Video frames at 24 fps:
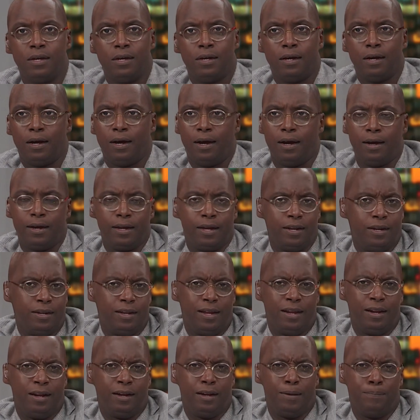uh, in,
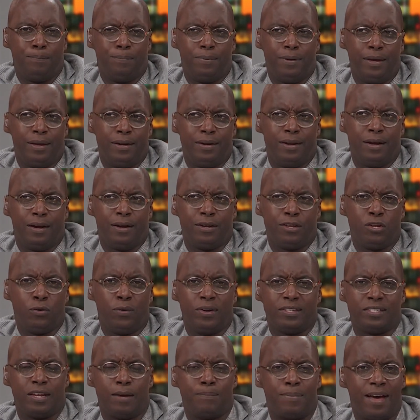in, Olymp- in uh,
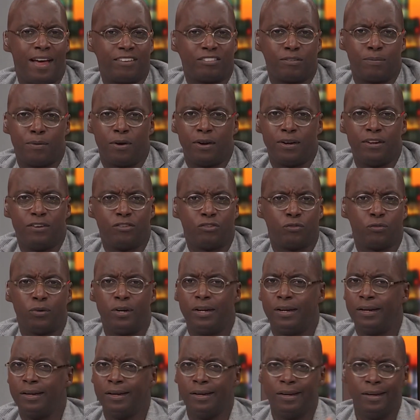USA basketball
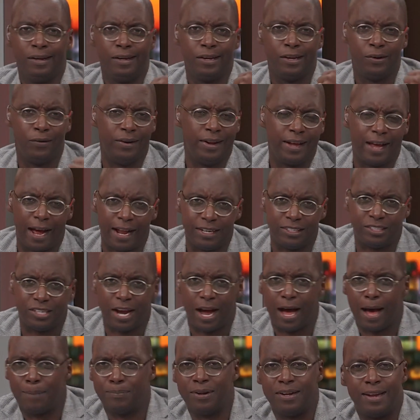history. You know, they got
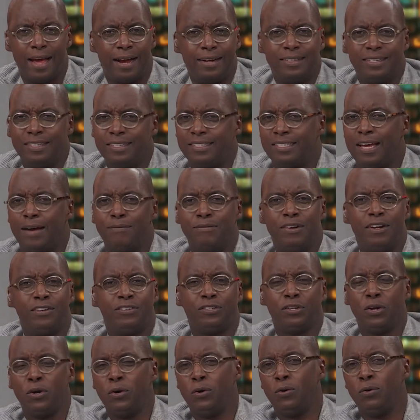jobbed in
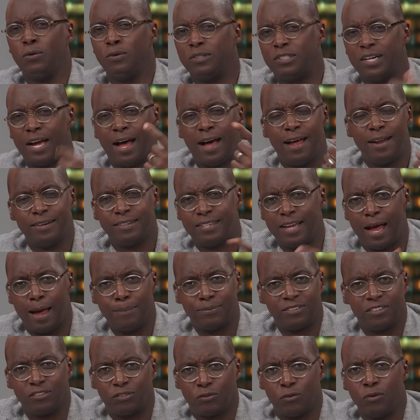1972. John
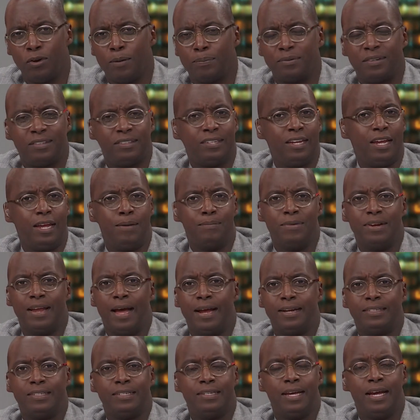Thompson screwed up the team in
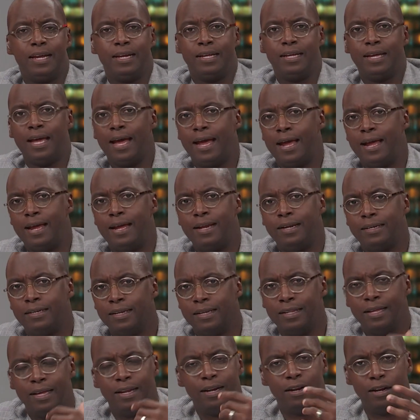1988.
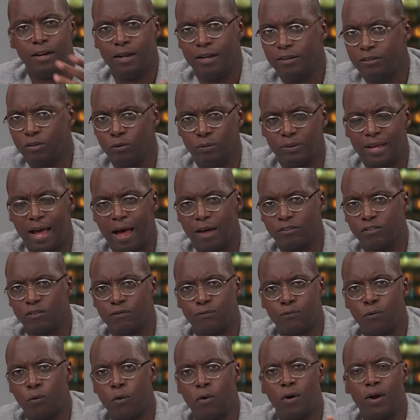And then in, in
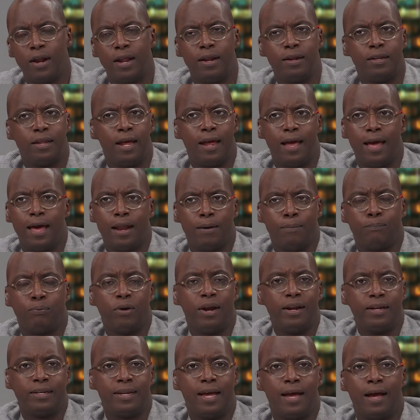2004, they, they had a
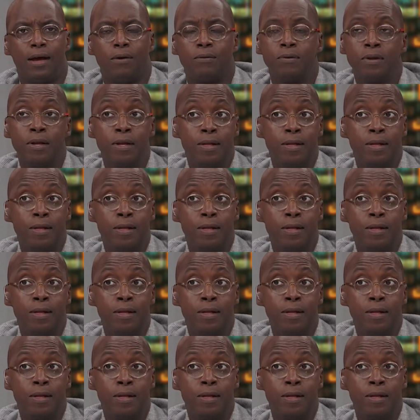breakdown.